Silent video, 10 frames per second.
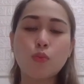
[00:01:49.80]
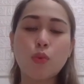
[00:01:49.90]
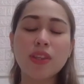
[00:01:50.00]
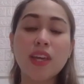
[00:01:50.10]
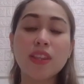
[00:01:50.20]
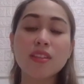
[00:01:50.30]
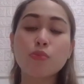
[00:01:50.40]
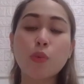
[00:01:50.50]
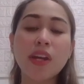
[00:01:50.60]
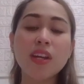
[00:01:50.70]
But that
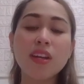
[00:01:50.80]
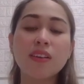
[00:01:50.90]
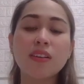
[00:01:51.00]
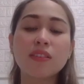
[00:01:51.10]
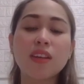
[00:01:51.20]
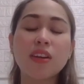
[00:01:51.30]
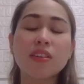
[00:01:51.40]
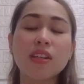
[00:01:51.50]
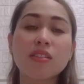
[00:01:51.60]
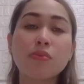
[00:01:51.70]
is why there
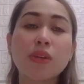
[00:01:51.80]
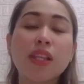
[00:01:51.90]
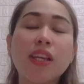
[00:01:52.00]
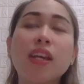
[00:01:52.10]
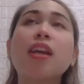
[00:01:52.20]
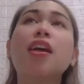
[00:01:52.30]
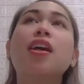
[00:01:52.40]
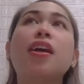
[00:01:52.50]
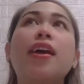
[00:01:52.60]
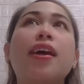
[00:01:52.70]
is really
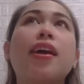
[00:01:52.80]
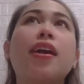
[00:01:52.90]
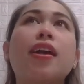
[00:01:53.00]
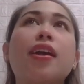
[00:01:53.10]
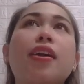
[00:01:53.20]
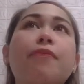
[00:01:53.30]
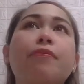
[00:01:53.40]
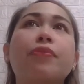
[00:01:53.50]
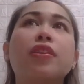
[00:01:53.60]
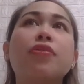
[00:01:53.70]
a
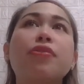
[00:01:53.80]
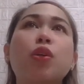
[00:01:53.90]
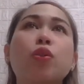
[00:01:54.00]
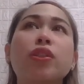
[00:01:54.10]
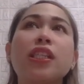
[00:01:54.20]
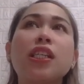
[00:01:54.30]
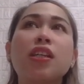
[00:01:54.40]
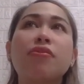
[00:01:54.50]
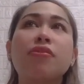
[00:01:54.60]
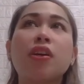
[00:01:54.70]

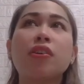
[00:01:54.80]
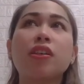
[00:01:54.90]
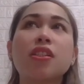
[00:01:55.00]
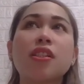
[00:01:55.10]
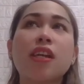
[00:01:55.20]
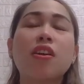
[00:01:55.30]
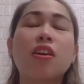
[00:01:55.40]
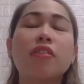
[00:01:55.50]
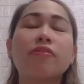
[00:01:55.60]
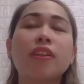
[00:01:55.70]
difficulty if there is a
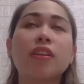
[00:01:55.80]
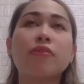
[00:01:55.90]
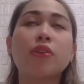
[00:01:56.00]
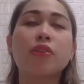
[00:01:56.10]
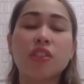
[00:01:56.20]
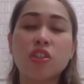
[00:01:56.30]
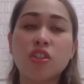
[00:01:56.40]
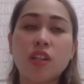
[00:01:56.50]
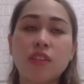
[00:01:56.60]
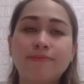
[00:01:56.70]
conflict for Russia.